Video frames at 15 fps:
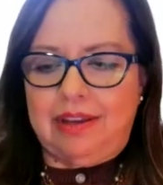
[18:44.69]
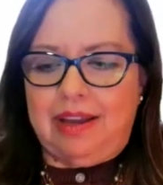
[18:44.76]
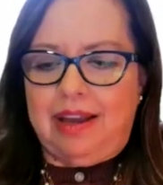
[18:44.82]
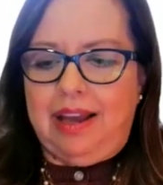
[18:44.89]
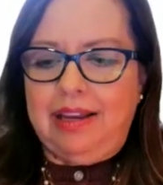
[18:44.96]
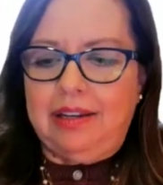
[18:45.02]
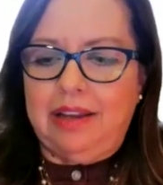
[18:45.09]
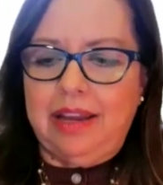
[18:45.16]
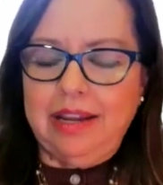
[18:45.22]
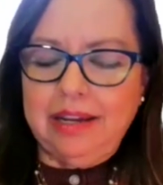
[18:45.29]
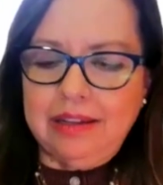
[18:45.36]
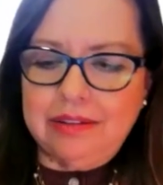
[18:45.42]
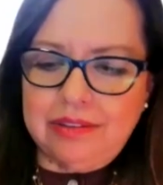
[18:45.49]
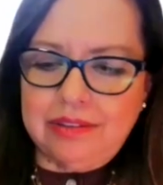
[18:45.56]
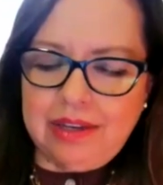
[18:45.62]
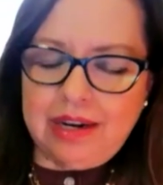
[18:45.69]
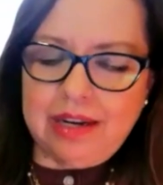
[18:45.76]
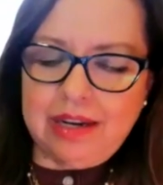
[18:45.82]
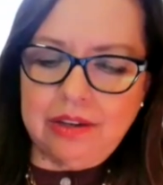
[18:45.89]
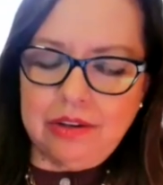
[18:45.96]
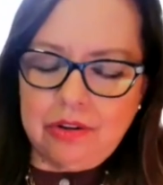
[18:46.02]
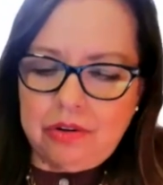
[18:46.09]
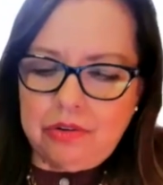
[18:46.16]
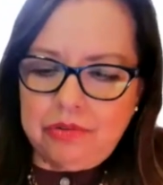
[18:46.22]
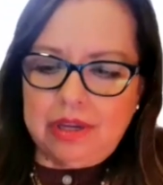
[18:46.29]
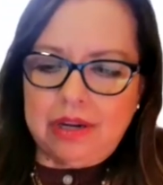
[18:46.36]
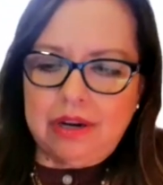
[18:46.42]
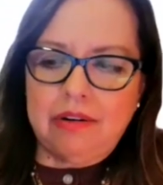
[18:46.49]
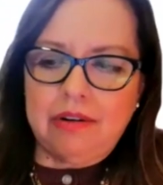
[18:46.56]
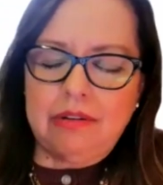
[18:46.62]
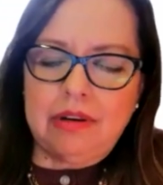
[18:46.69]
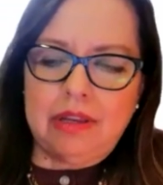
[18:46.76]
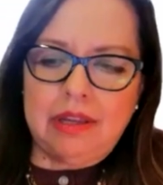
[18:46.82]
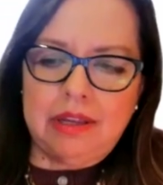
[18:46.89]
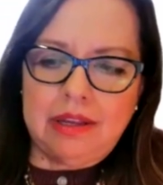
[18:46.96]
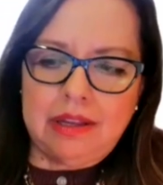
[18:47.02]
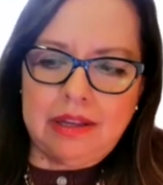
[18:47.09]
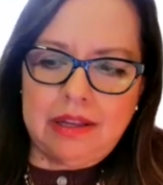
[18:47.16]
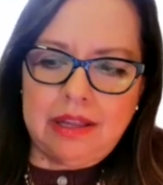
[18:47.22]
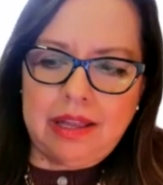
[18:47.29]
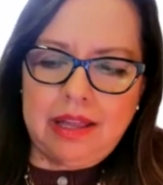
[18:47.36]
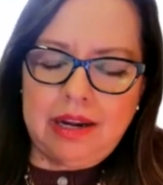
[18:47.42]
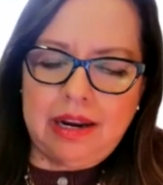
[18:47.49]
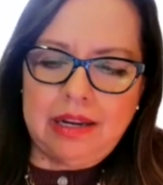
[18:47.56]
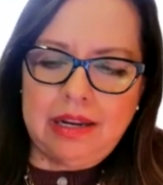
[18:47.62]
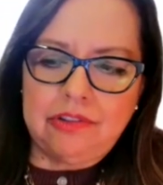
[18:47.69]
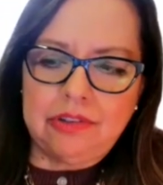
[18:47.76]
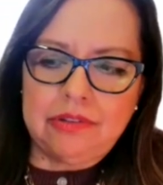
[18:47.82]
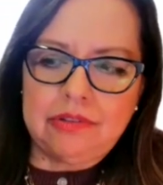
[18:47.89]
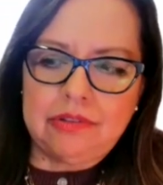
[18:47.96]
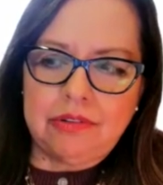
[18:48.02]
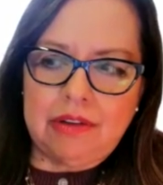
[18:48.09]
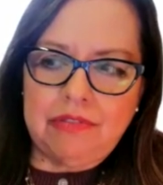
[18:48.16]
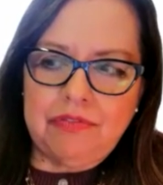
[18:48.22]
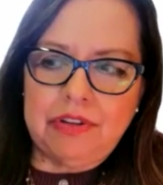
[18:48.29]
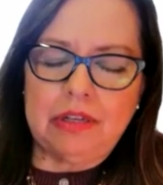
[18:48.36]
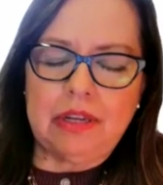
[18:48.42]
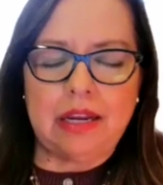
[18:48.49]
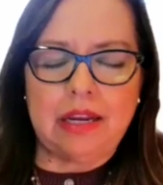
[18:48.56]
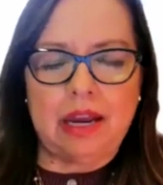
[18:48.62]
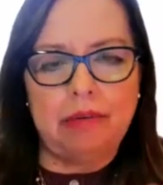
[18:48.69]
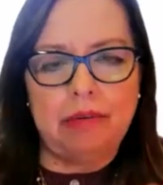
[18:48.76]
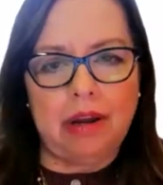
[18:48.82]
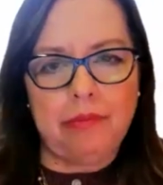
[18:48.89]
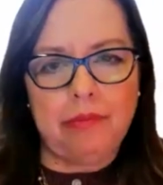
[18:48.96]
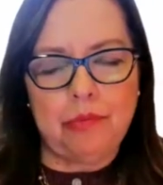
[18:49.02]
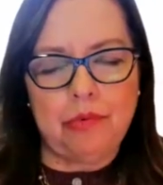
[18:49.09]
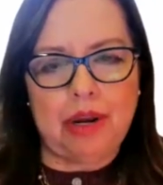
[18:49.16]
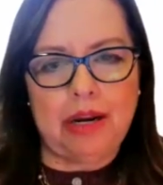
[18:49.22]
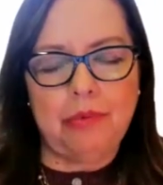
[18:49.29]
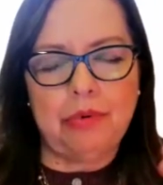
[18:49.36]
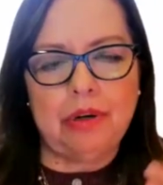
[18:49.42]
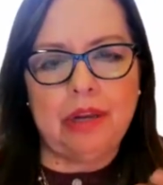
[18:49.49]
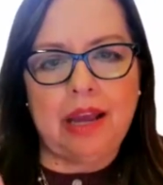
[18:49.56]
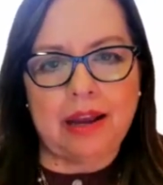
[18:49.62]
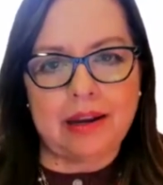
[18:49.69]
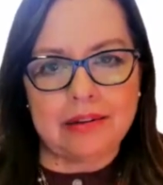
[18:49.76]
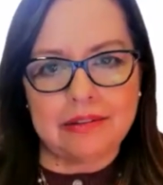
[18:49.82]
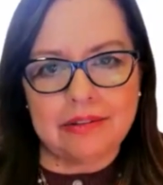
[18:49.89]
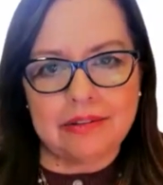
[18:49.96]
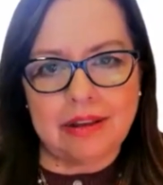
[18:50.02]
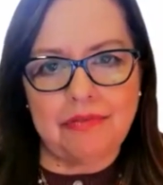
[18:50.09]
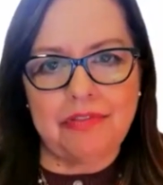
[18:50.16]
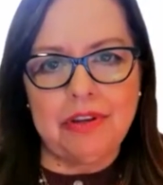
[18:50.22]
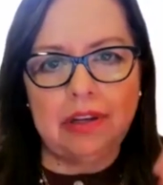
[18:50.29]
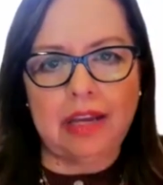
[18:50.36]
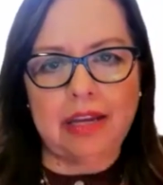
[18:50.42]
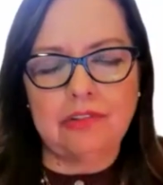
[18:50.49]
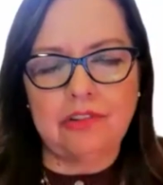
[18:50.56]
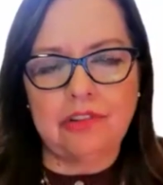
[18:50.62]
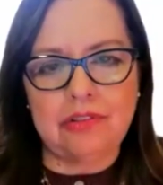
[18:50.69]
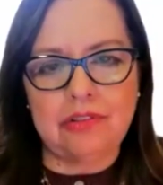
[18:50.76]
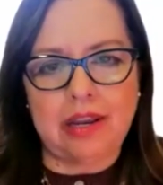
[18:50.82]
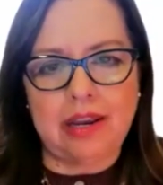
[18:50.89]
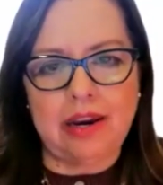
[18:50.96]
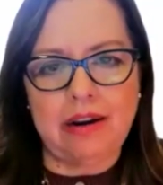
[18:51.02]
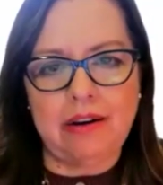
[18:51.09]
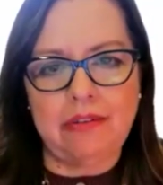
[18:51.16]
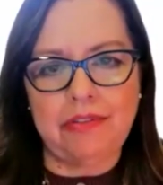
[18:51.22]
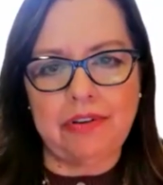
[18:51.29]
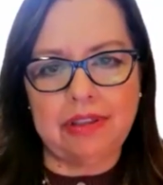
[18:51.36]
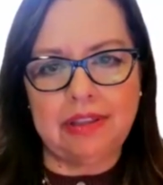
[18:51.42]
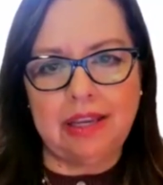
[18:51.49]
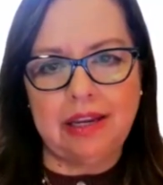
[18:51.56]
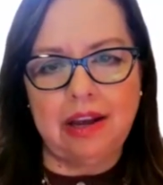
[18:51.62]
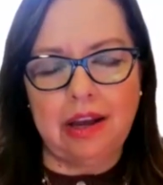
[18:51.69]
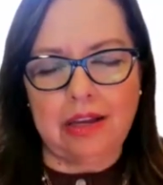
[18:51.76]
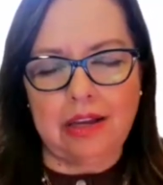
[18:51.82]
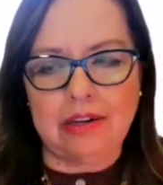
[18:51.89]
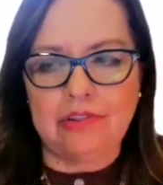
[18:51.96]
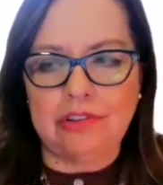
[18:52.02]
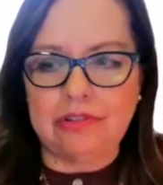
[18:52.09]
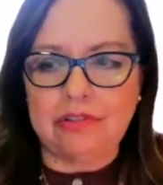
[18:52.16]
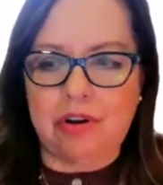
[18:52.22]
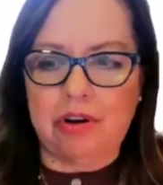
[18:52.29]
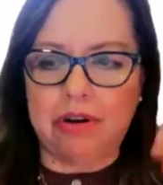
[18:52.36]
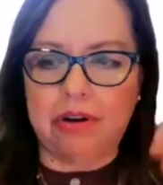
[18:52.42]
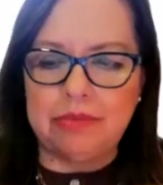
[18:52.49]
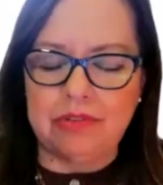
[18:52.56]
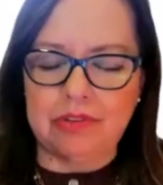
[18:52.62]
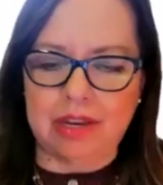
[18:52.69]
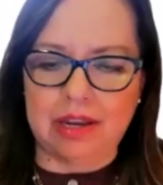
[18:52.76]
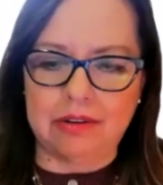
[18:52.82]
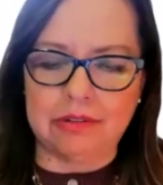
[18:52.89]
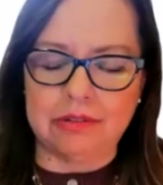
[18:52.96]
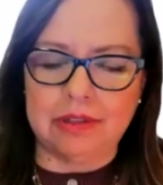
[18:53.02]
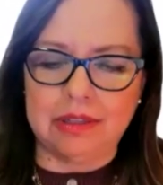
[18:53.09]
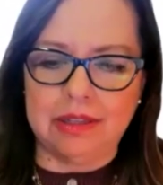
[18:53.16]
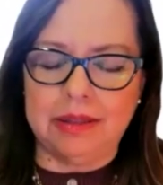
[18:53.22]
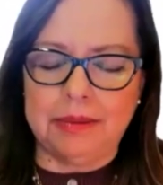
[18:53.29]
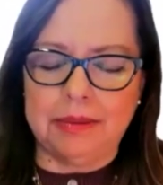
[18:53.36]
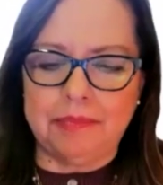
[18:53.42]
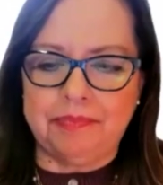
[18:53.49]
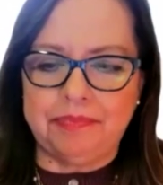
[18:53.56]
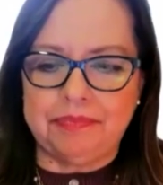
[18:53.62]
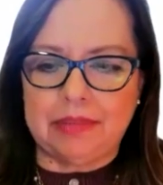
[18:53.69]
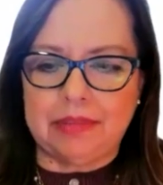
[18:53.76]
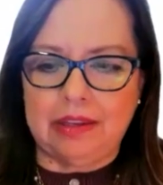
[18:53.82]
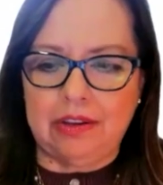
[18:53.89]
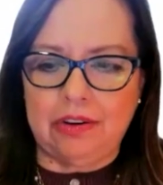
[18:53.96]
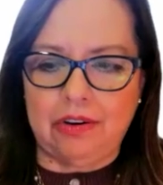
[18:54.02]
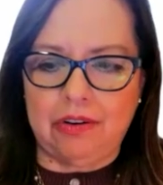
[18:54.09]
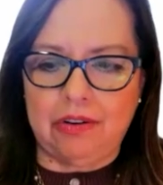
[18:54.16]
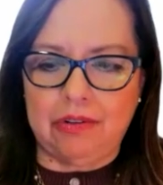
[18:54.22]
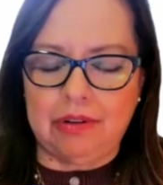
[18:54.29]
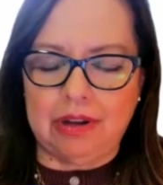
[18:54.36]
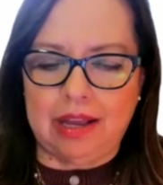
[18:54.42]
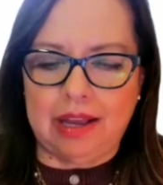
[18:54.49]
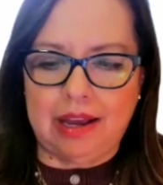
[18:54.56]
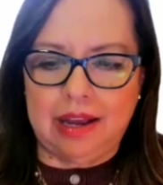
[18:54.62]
I like that I can go there and I feel like I relax. I feel like just everything kind of just calms down, you know,